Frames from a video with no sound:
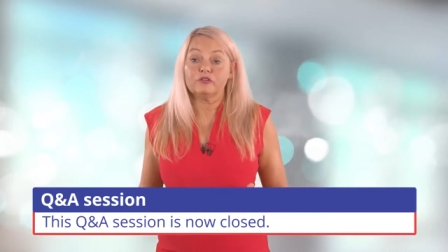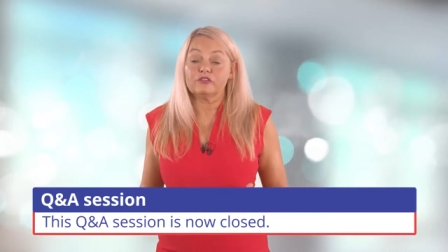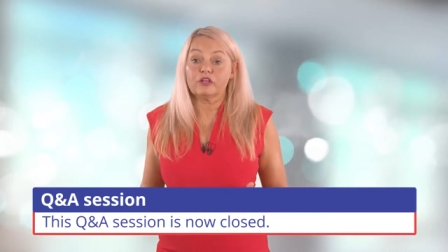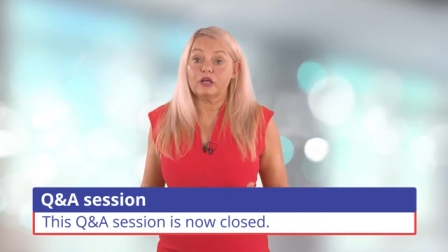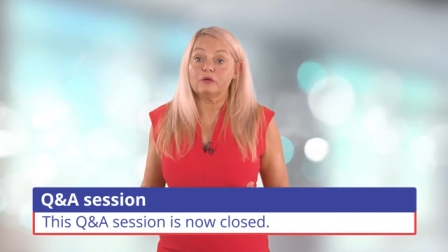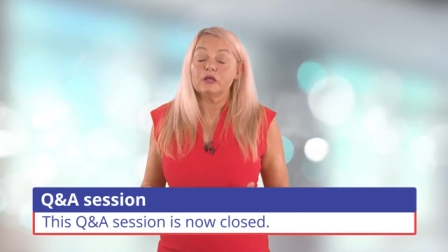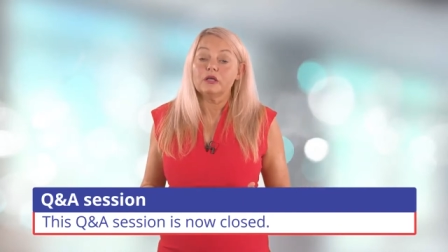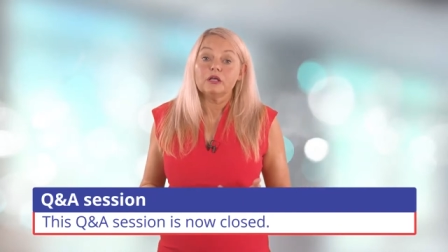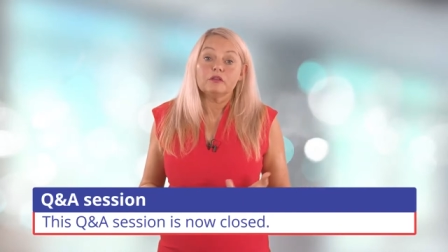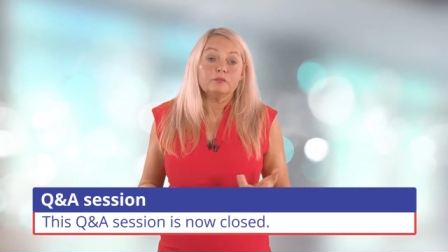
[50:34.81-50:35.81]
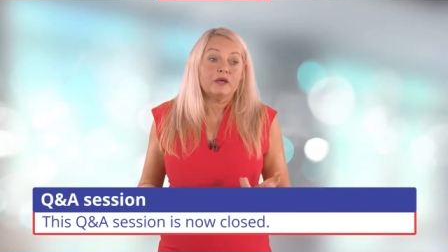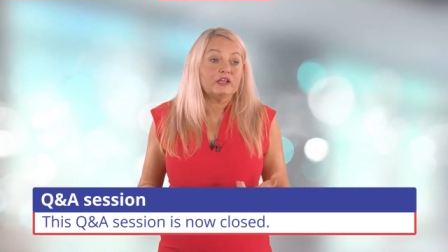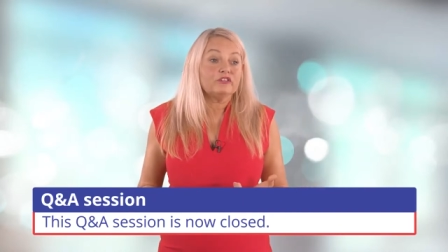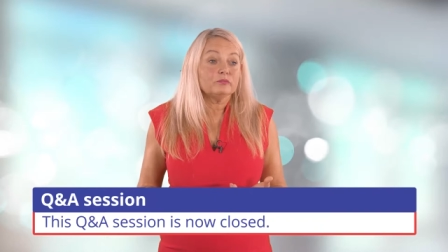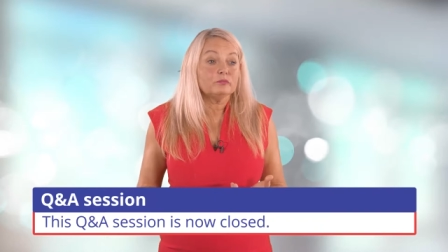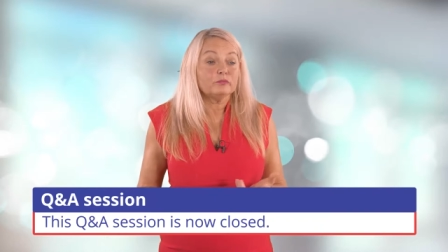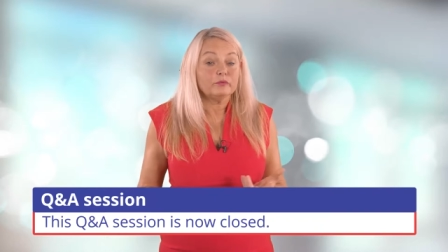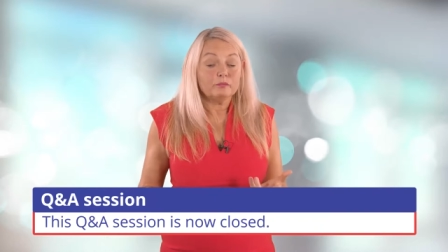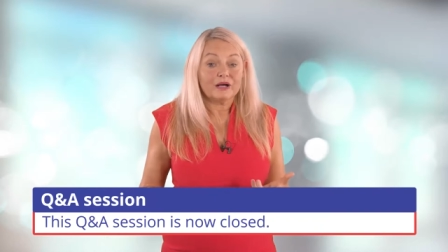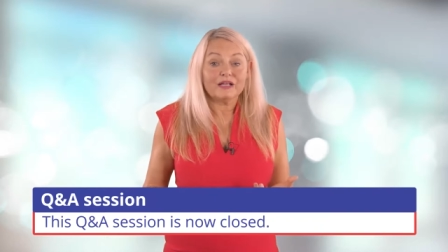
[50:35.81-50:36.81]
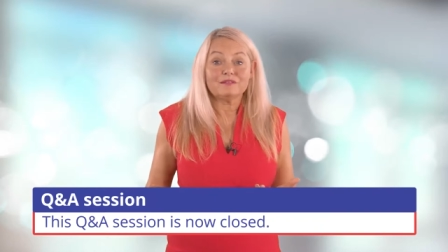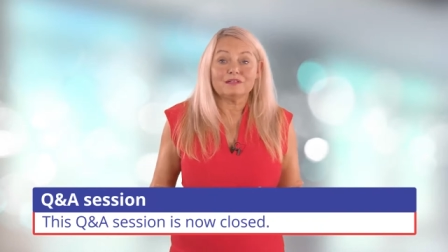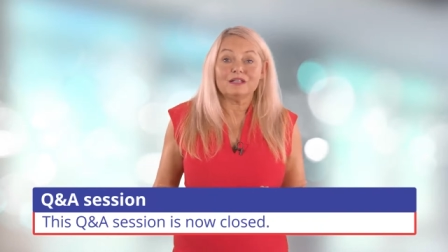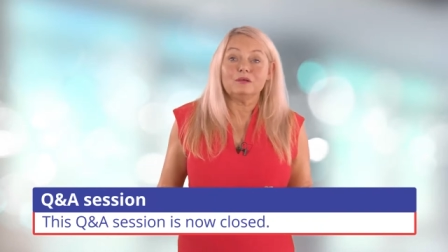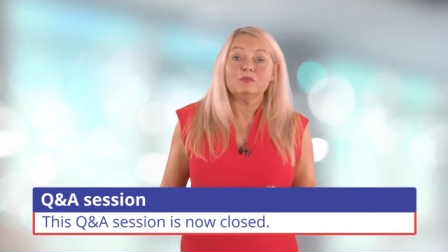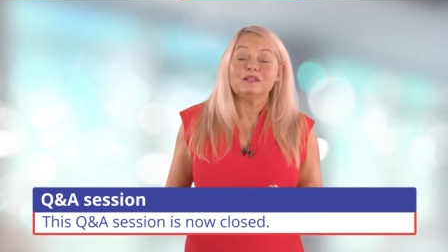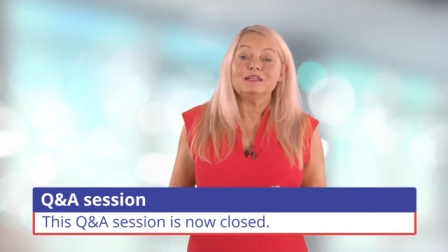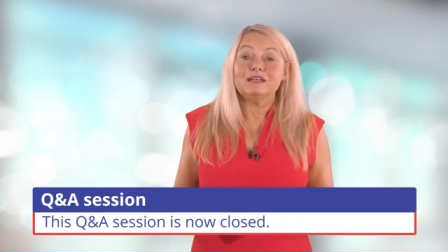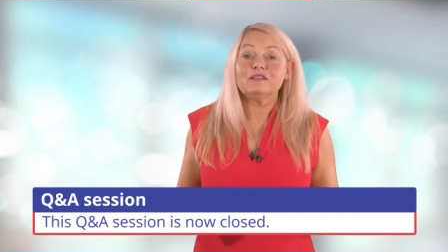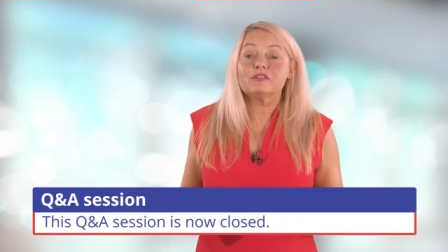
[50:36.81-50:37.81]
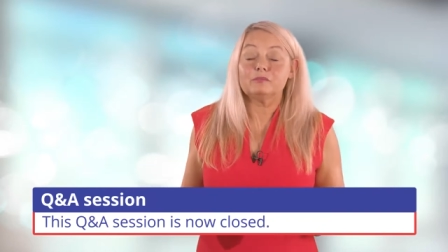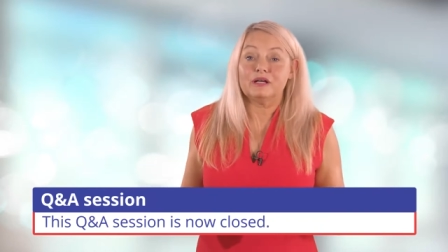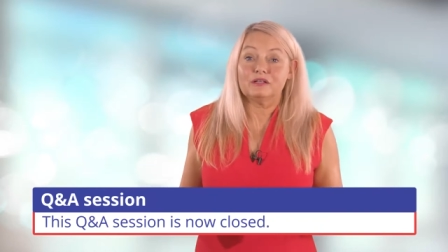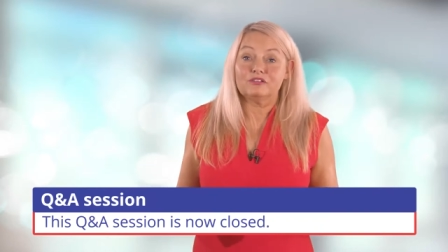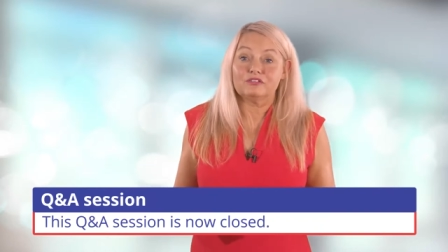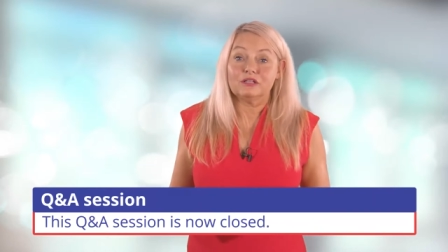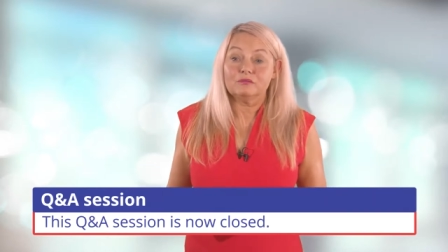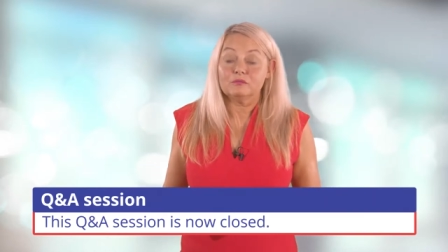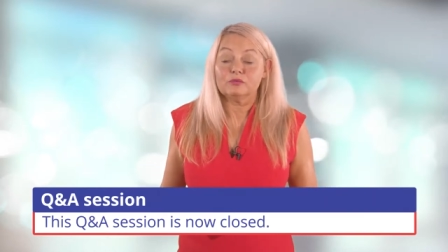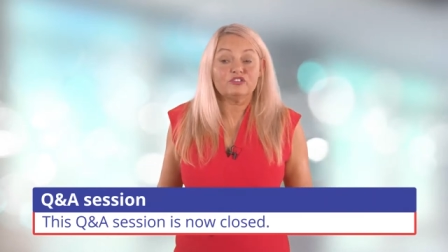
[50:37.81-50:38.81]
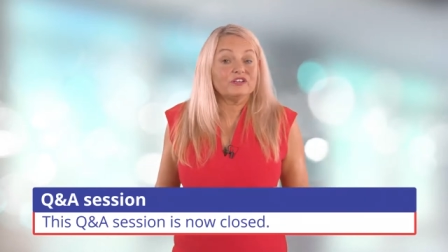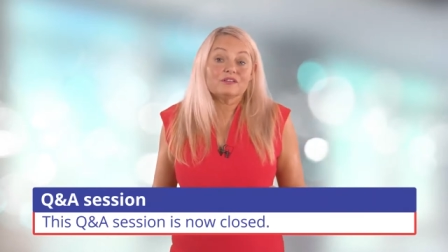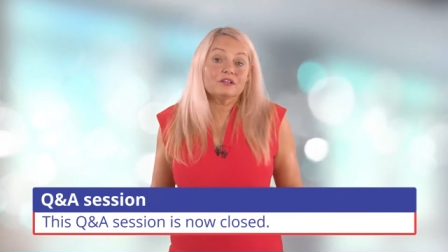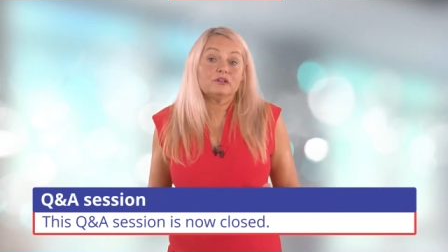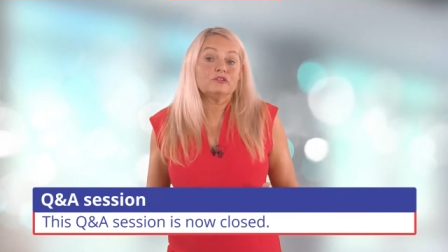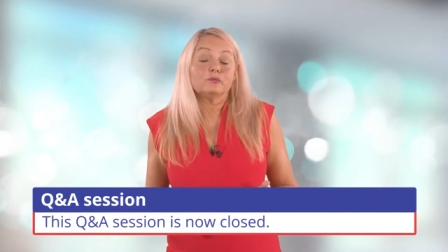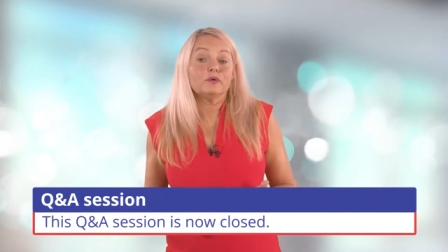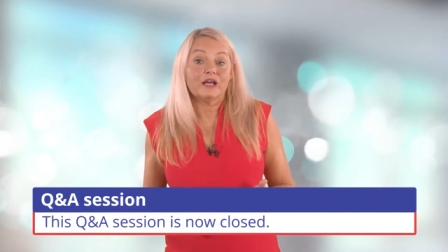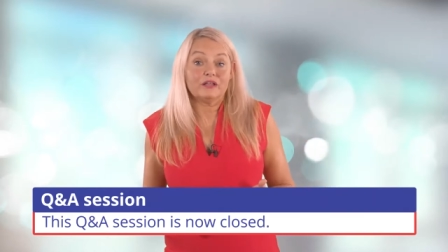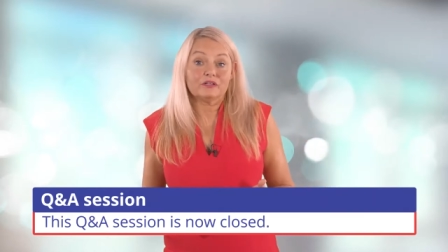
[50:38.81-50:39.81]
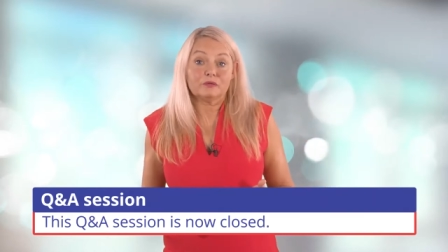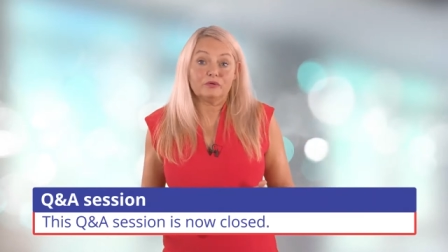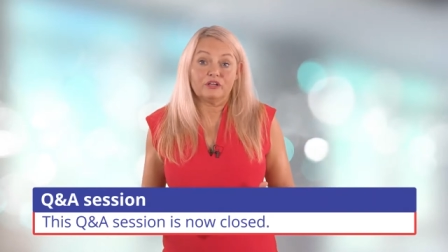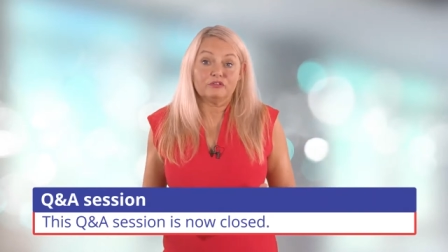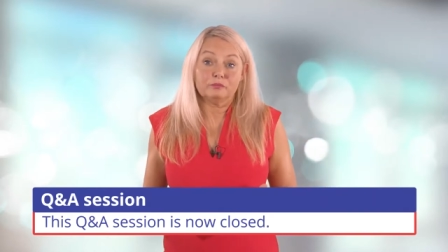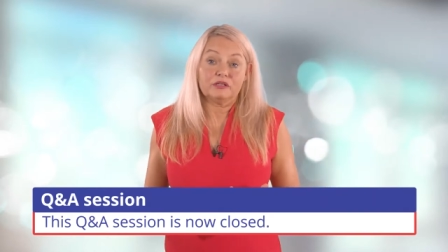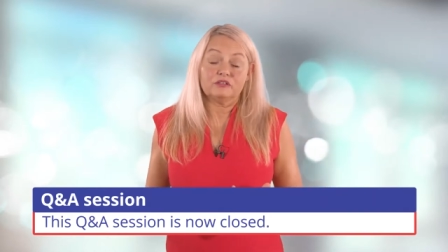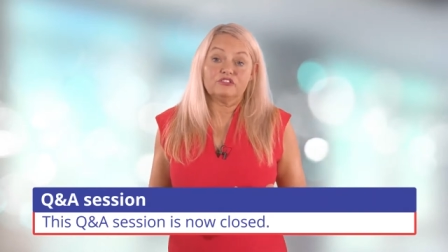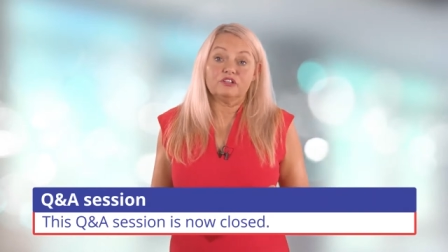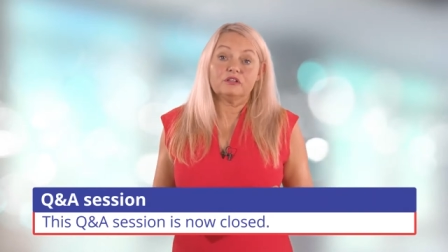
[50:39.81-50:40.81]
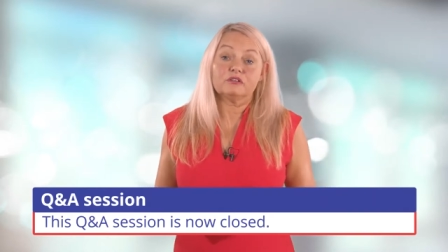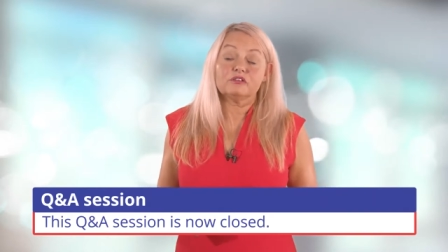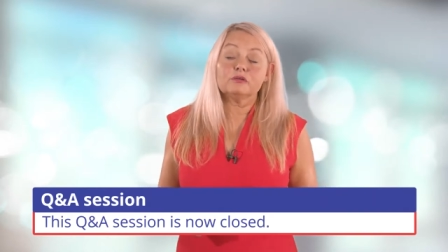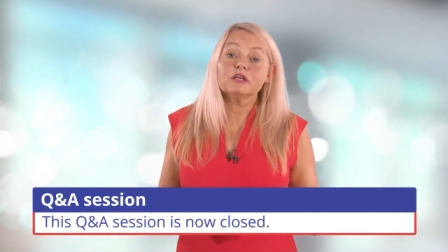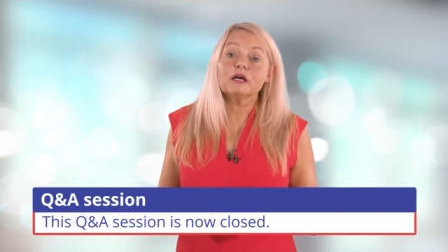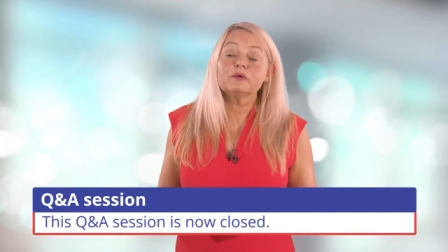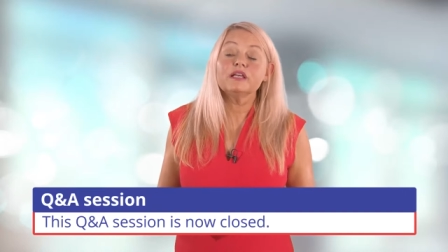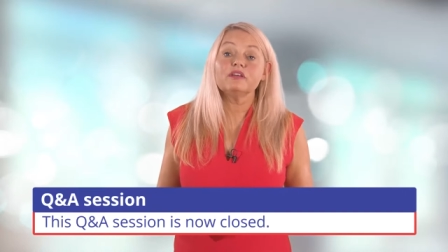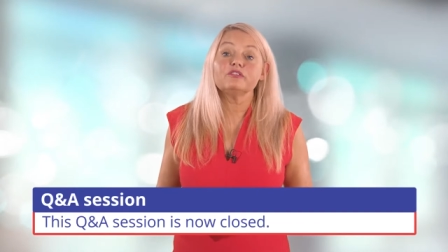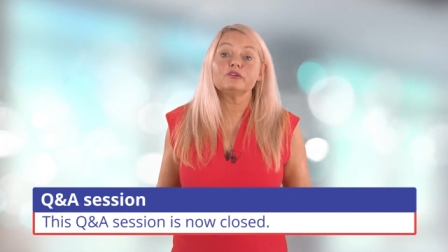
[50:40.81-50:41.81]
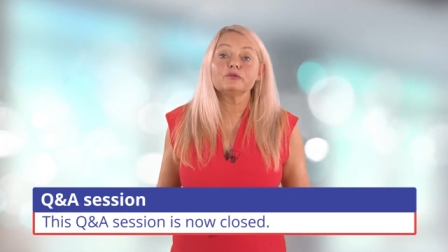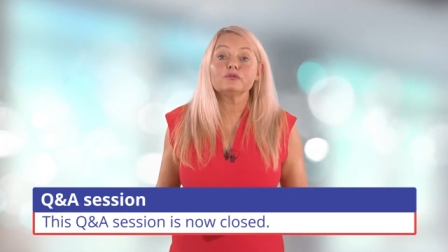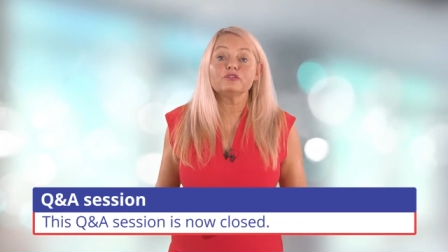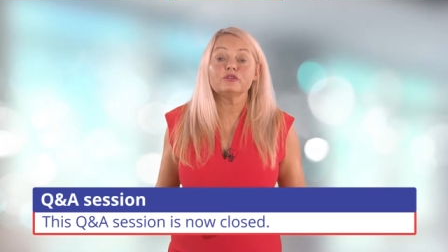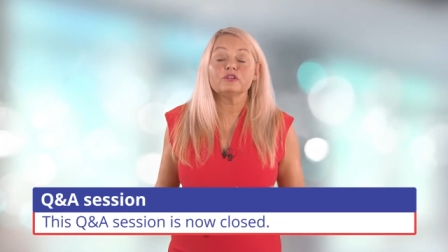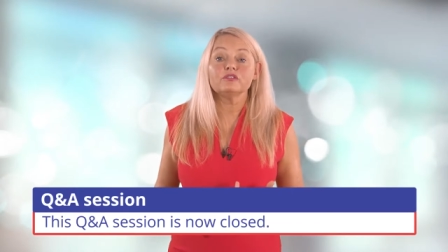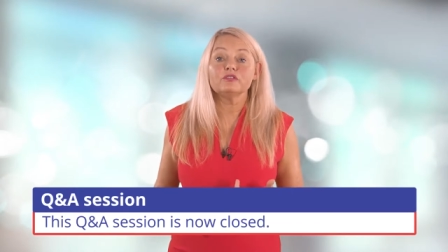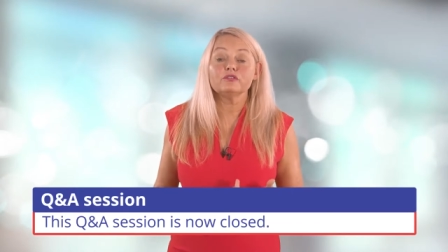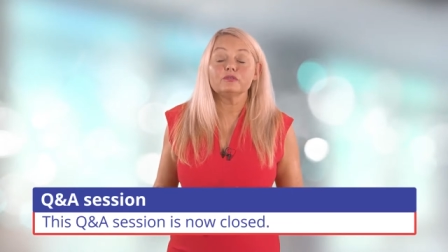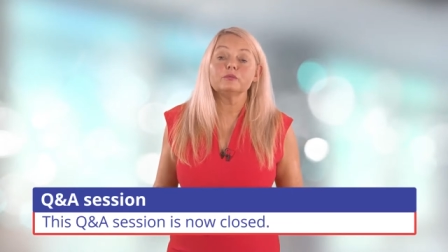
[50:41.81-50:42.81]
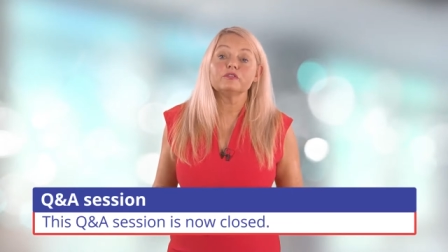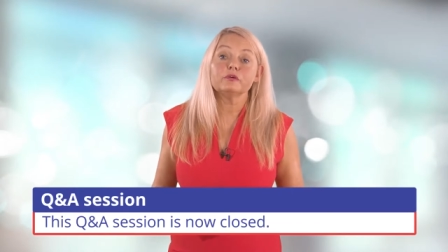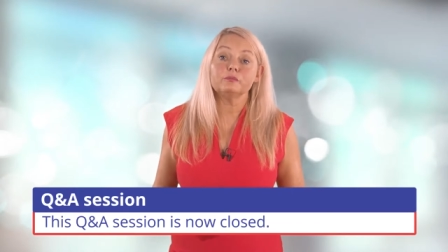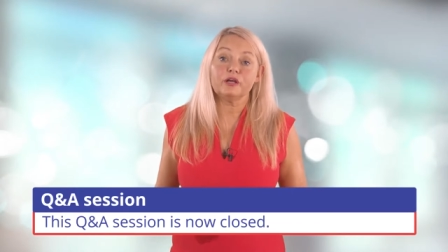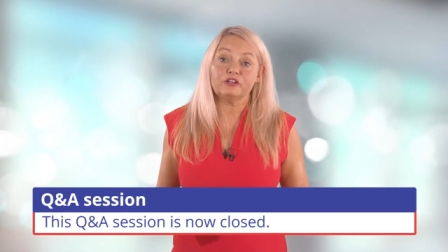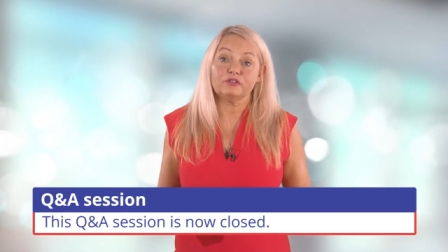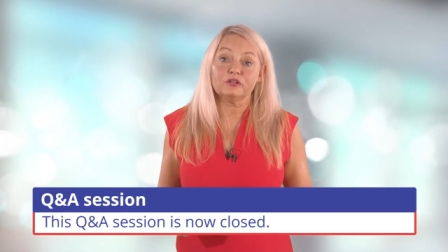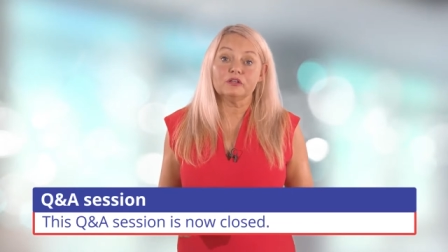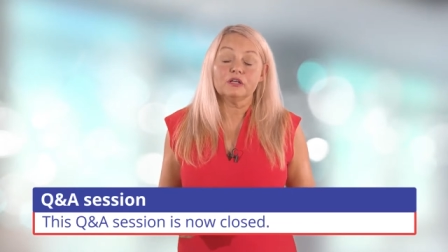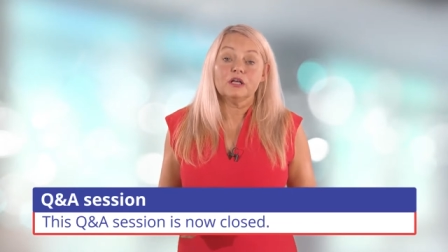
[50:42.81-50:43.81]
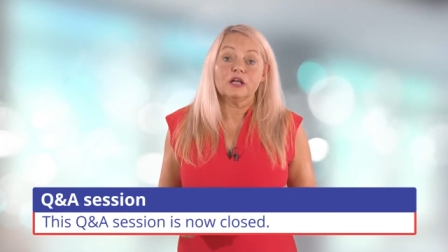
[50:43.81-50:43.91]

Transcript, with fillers: So the patient, we might deem, needs the bandaging, but she isn't going to wear the compression bandaging. So can we give her an alternative form of compression?